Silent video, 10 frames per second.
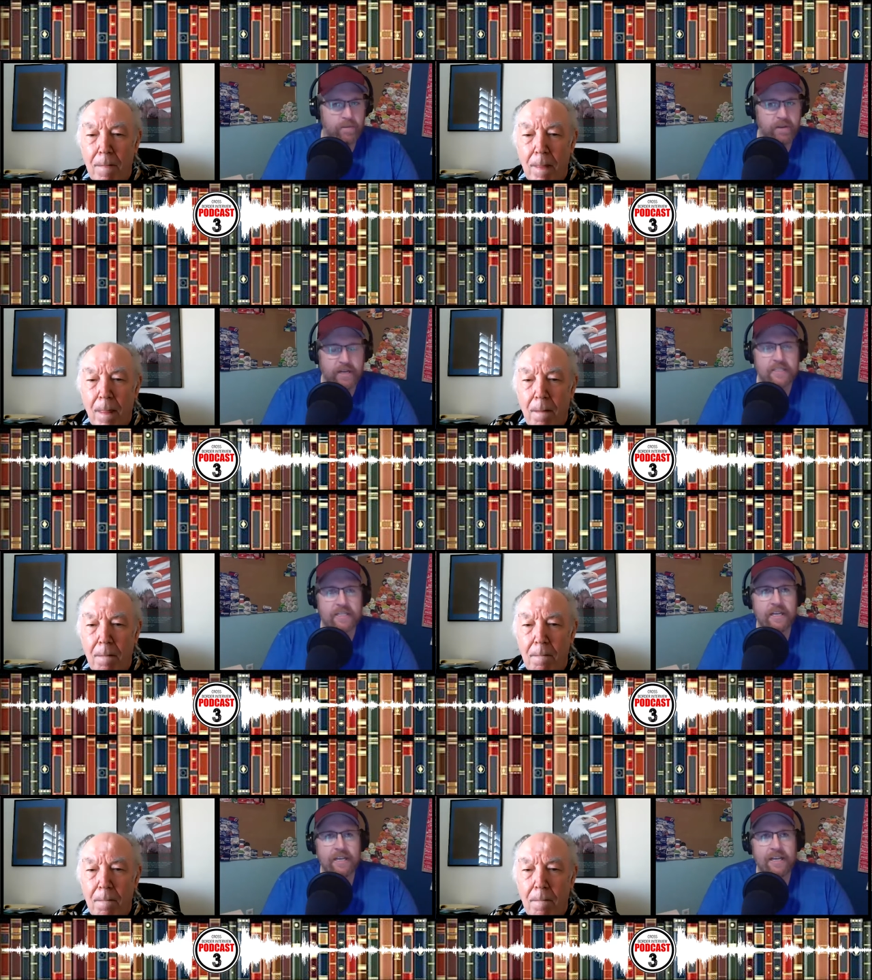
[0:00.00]
Speaker 1: because
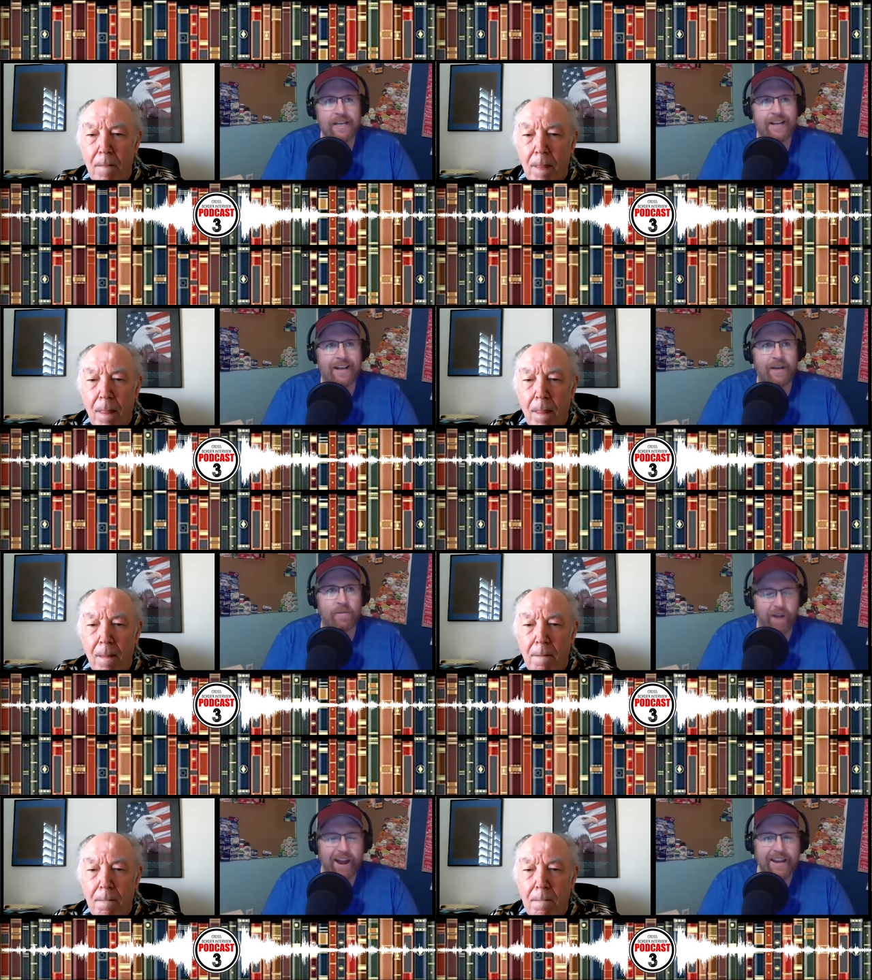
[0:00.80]
uh,
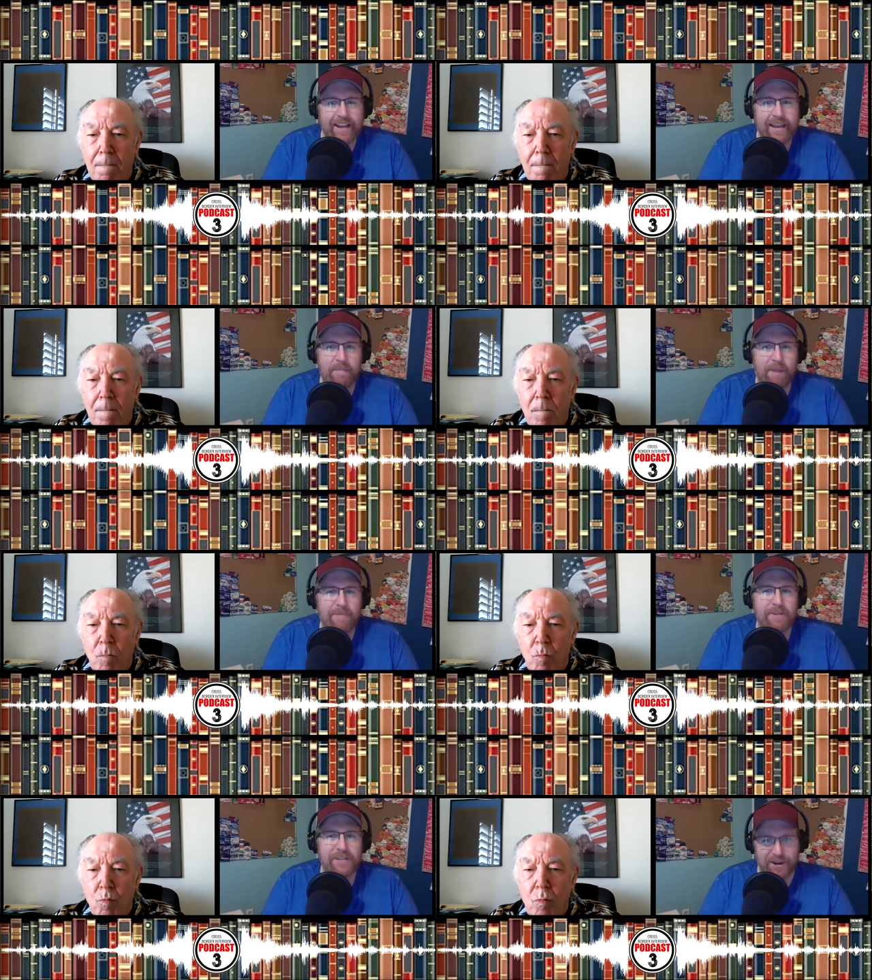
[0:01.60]
writing and
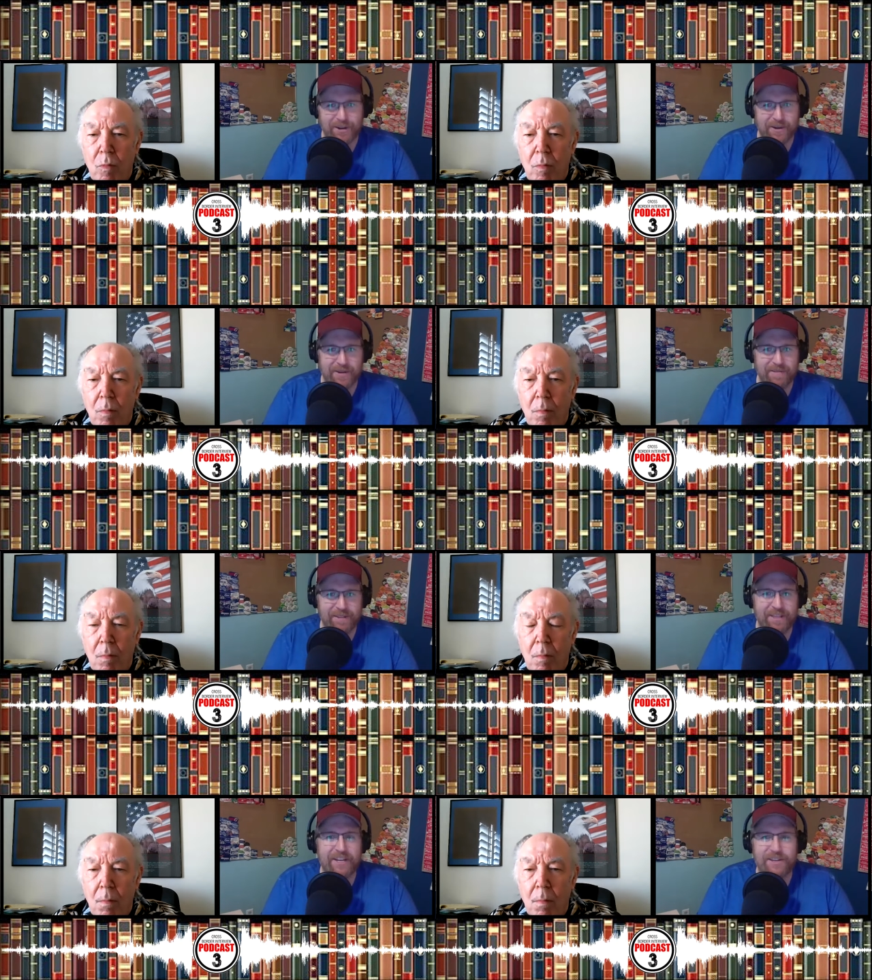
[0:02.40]
publishing are two different
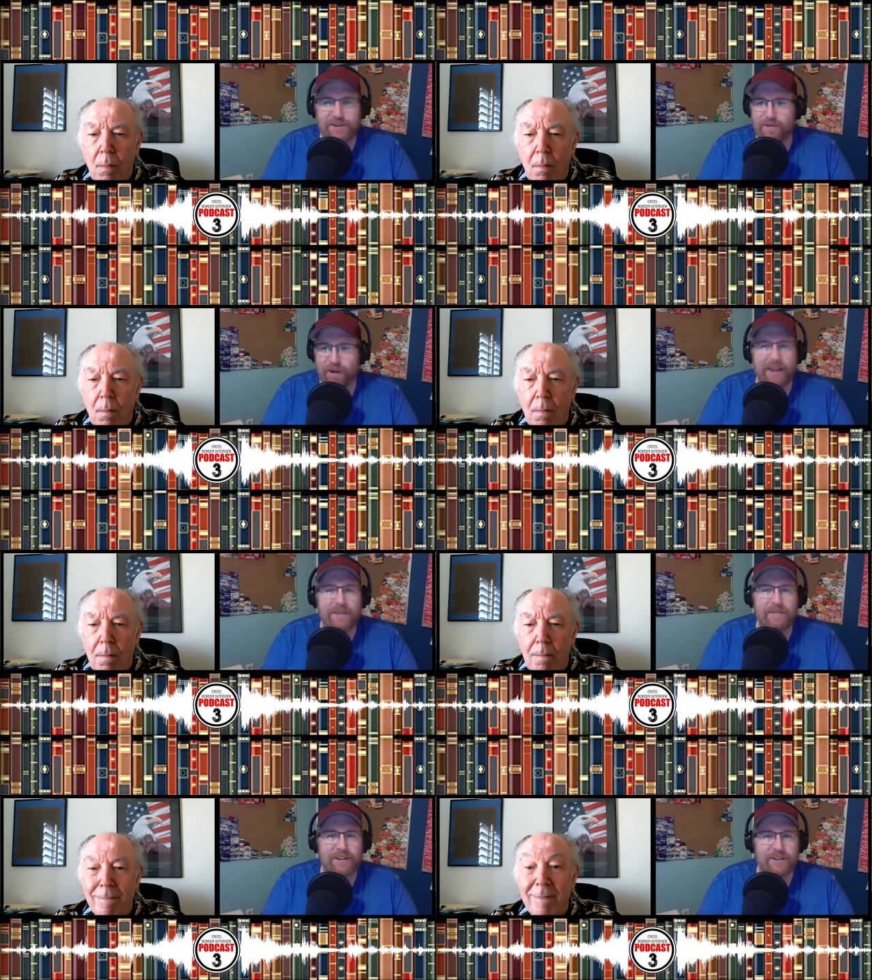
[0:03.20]
things. You can write
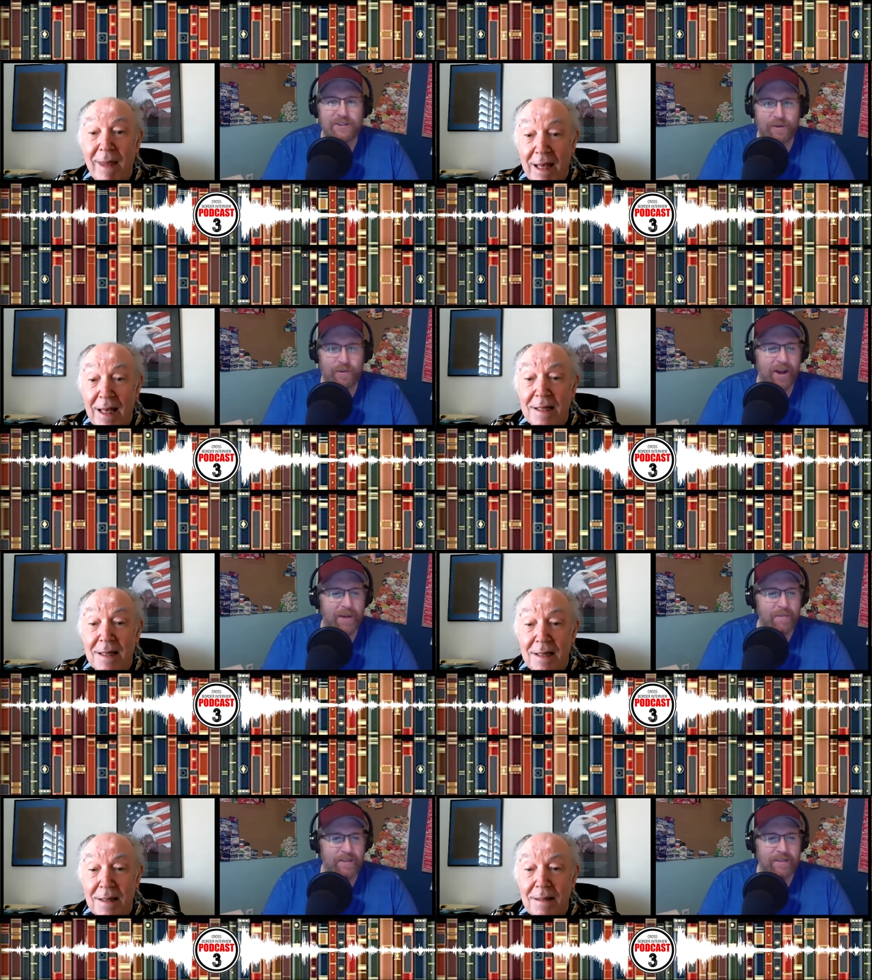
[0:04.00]
as much as you
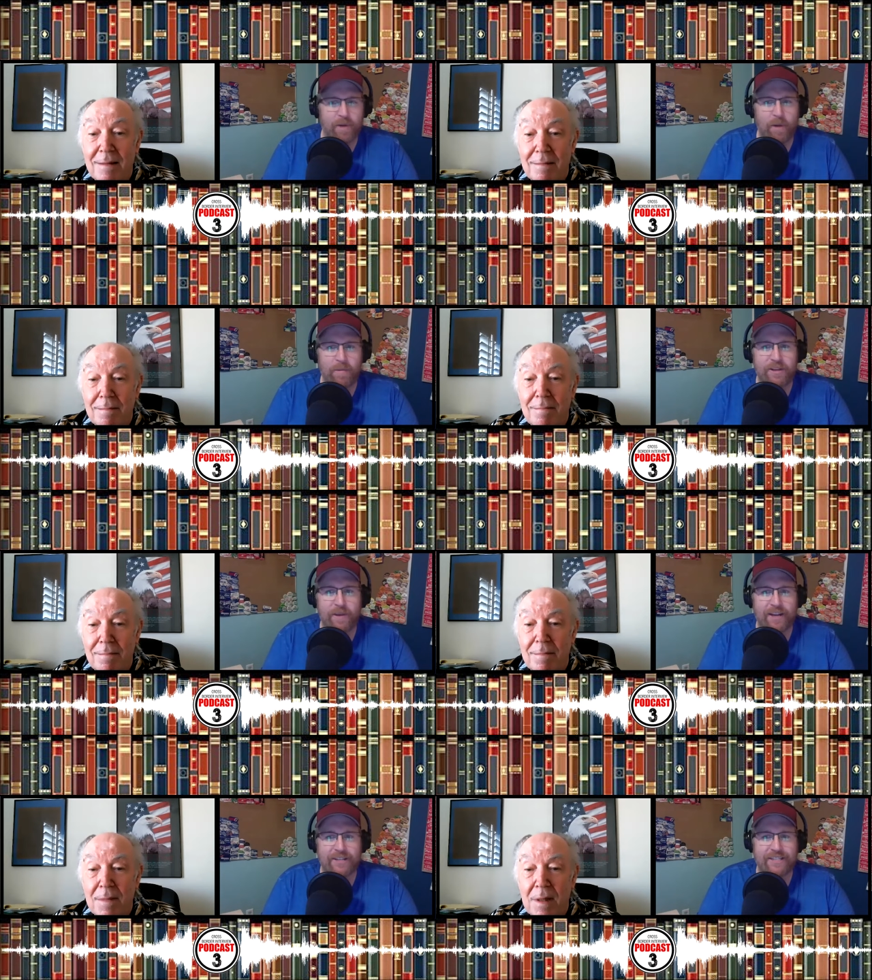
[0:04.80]
want, but the moment you
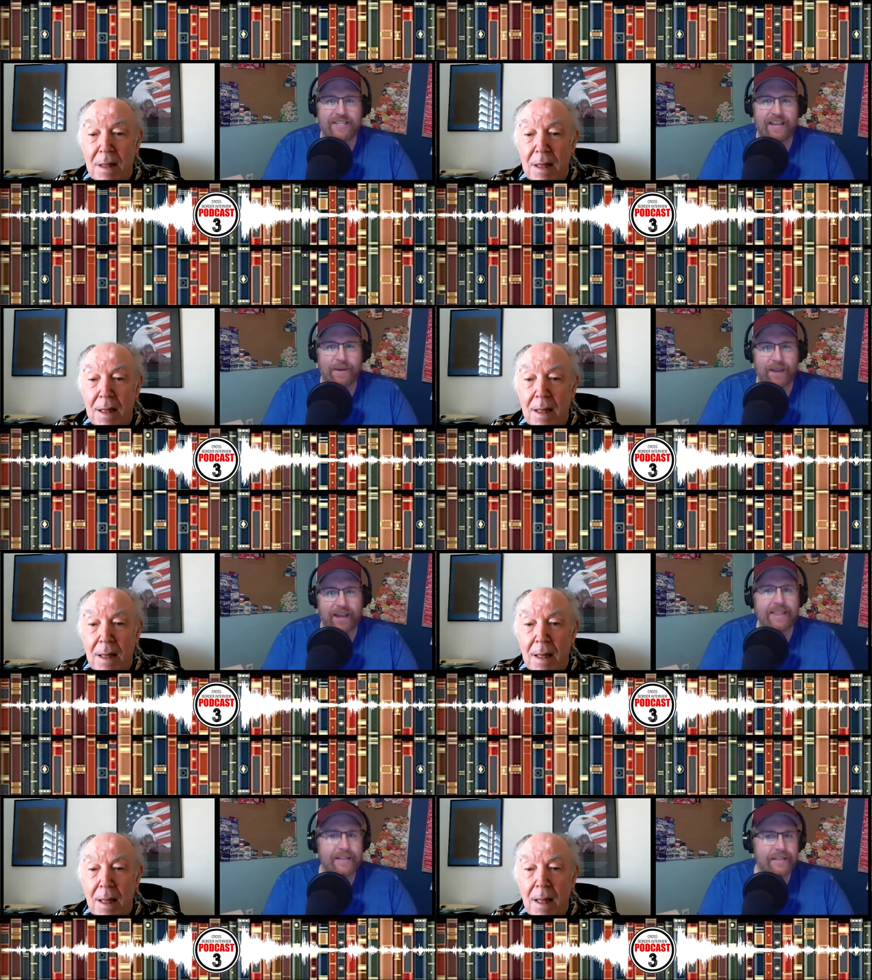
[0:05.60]
actually say, okay, I
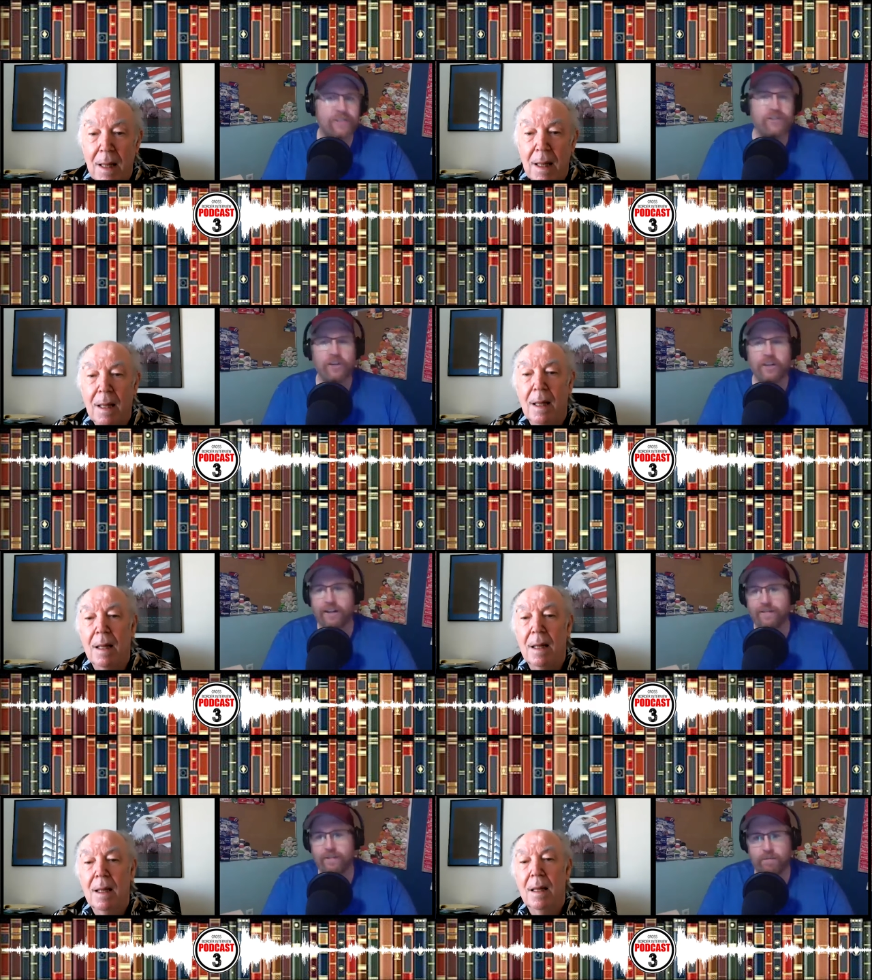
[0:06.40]
think this is good
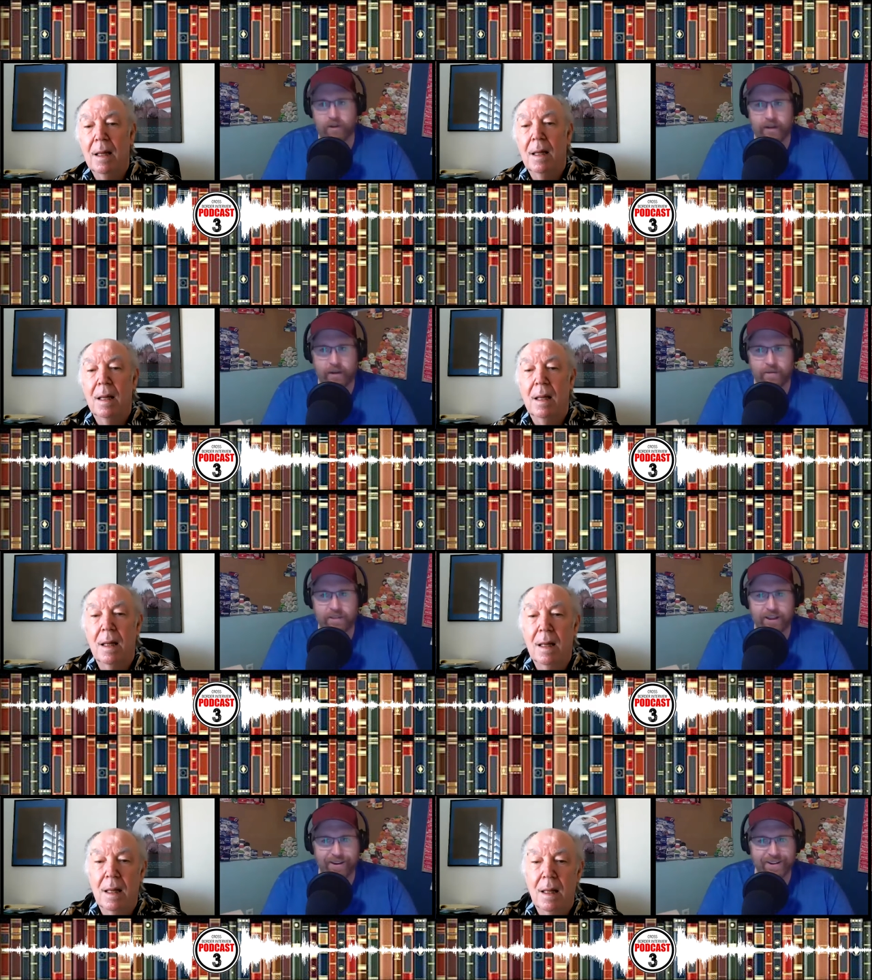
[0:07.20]
enough to put it out
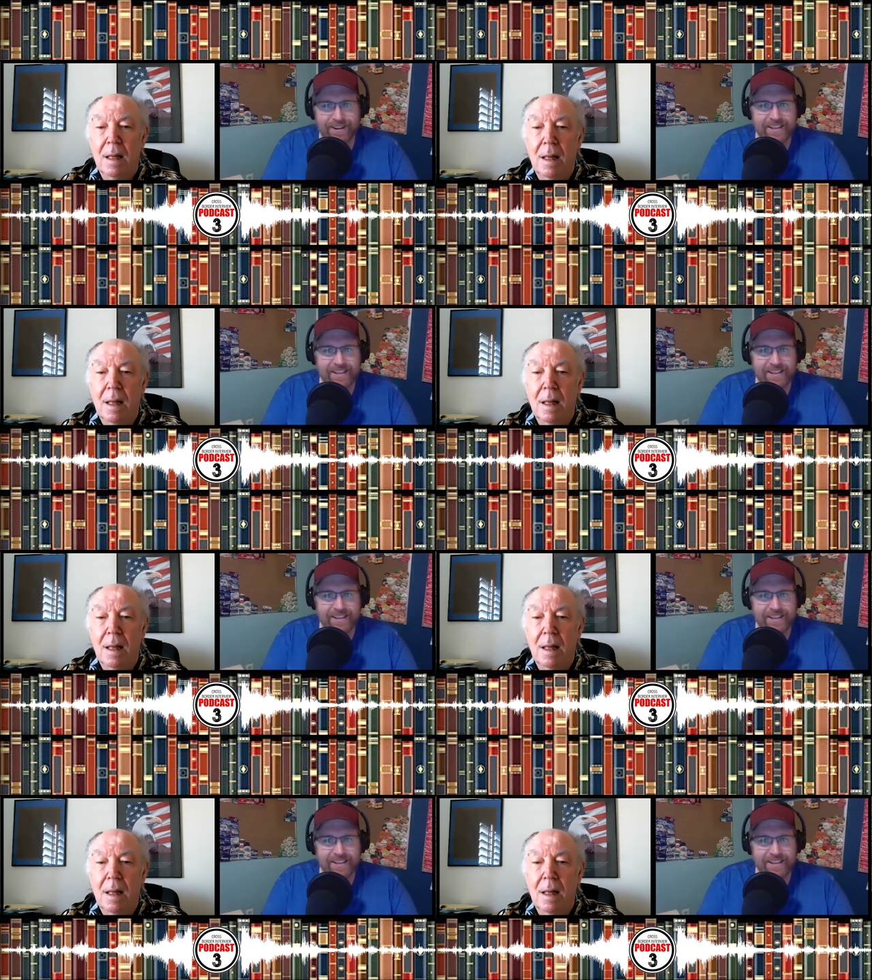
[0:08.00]
there,